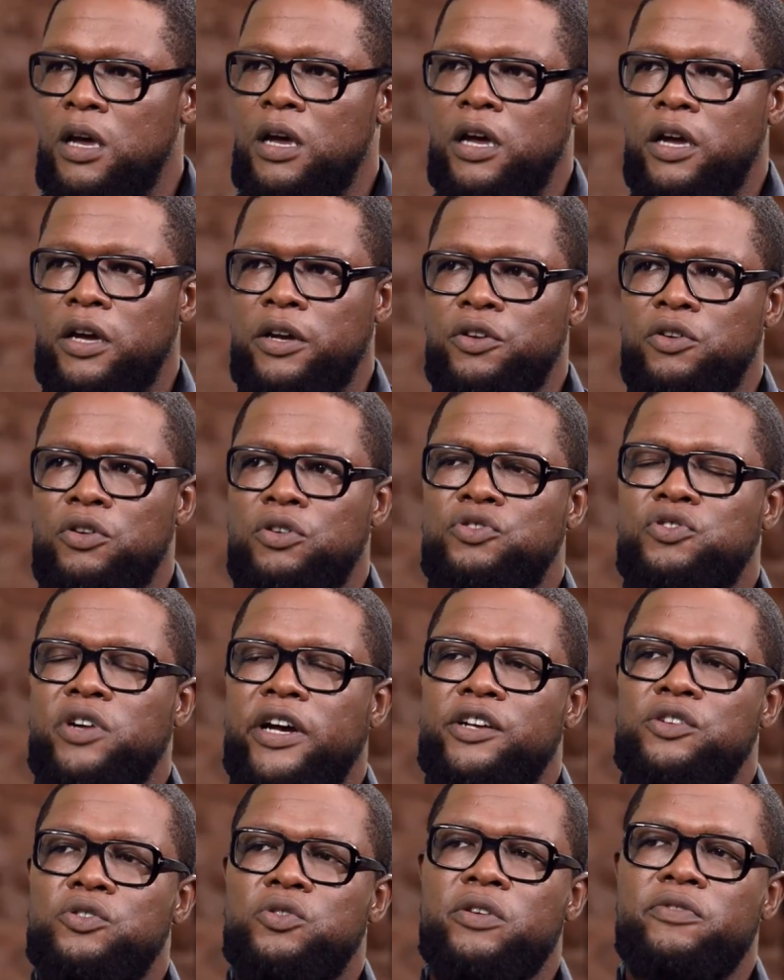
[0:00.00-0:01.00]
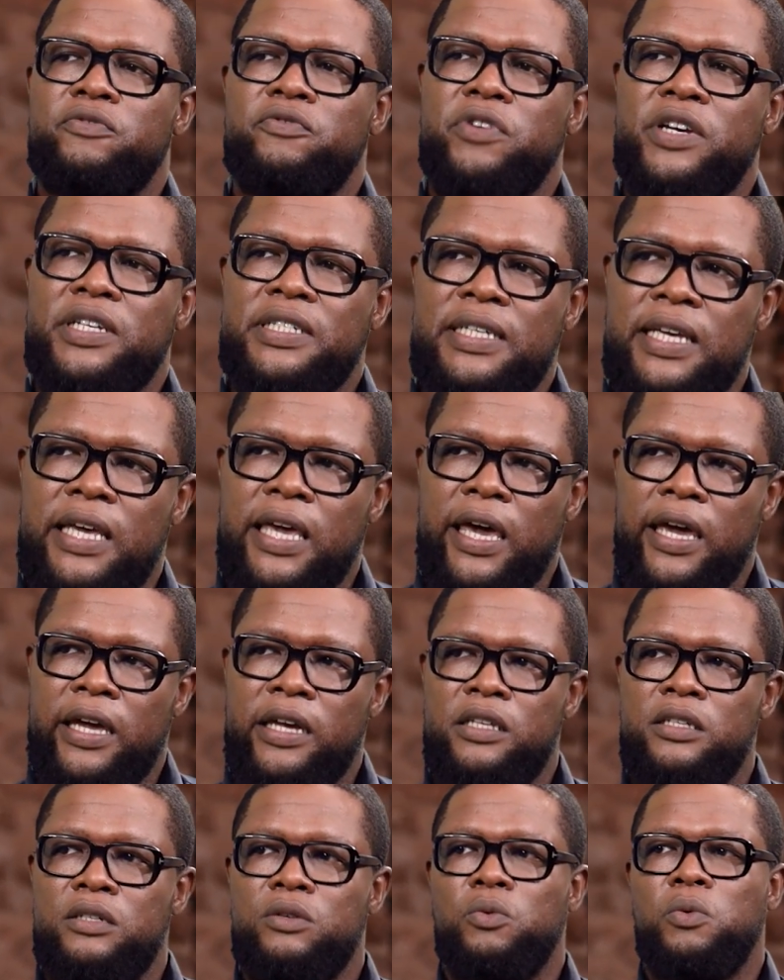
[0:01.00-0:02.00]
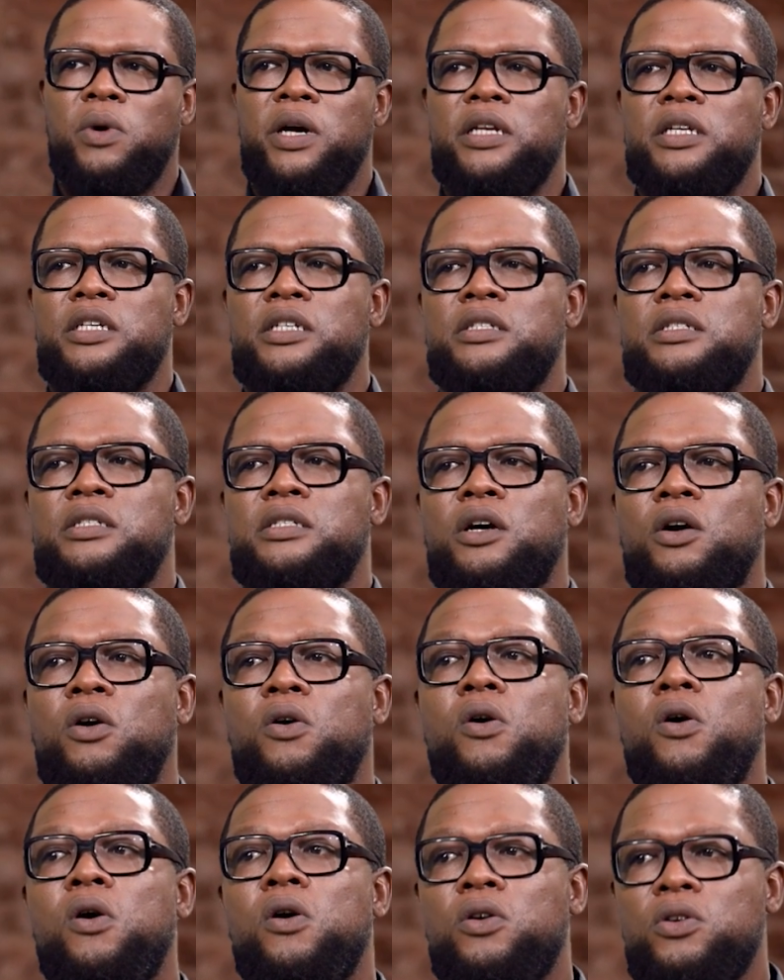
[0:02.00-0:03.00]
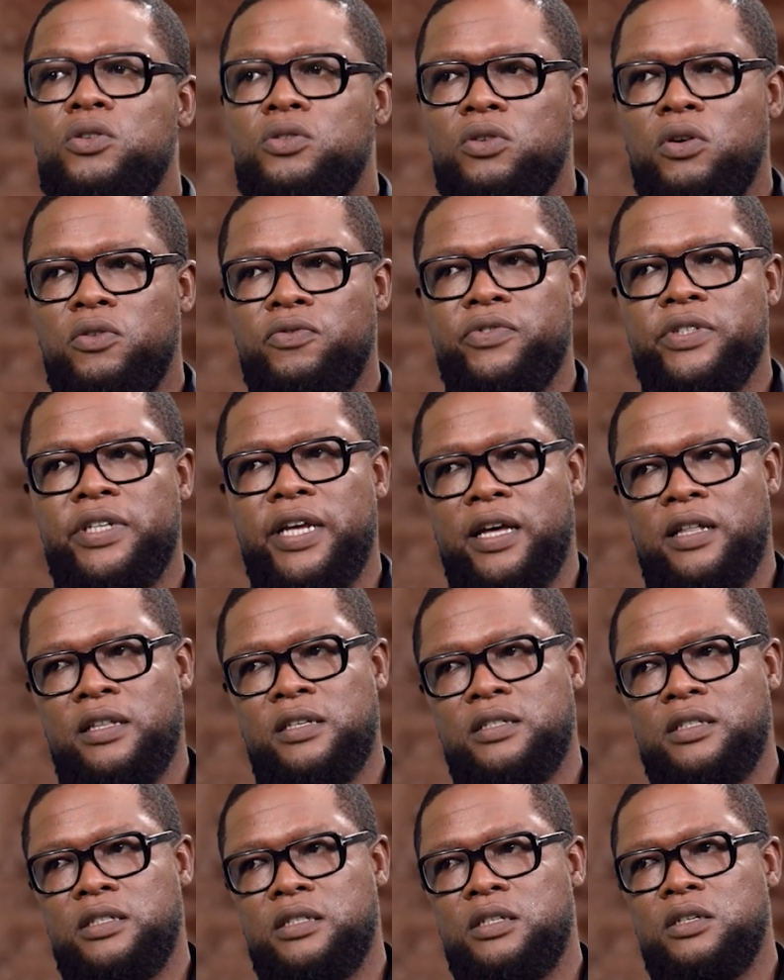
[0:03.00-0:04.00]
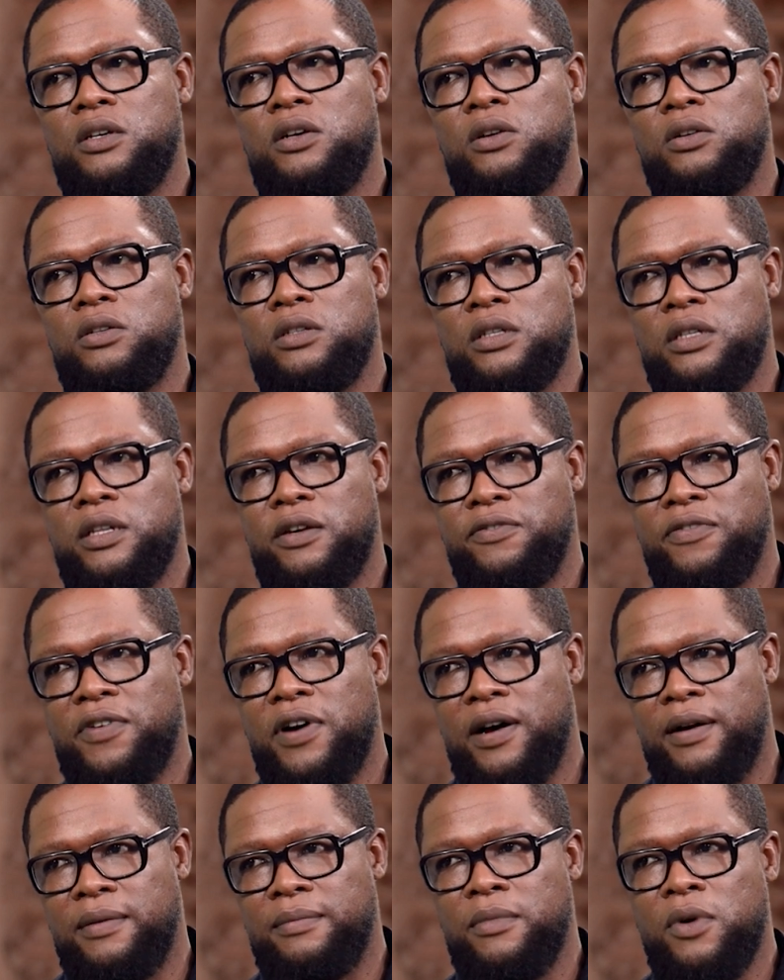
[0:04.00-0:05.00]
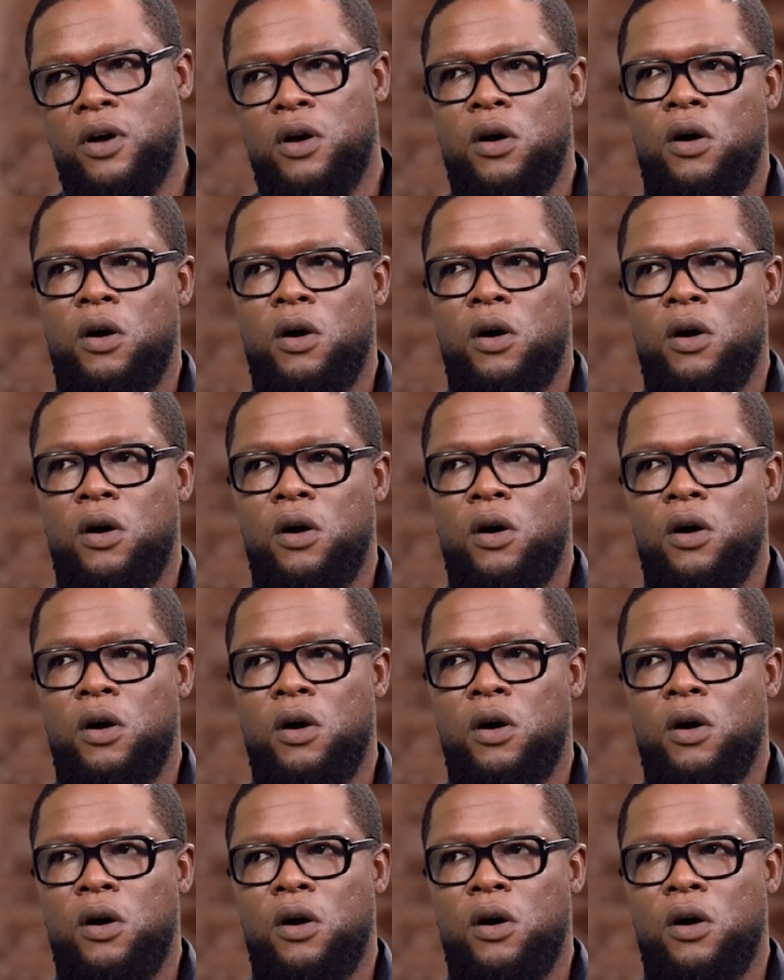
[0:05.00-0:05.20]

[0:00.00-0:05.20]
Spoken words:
you know, trying to investigate what is the cause of deaths on the farm,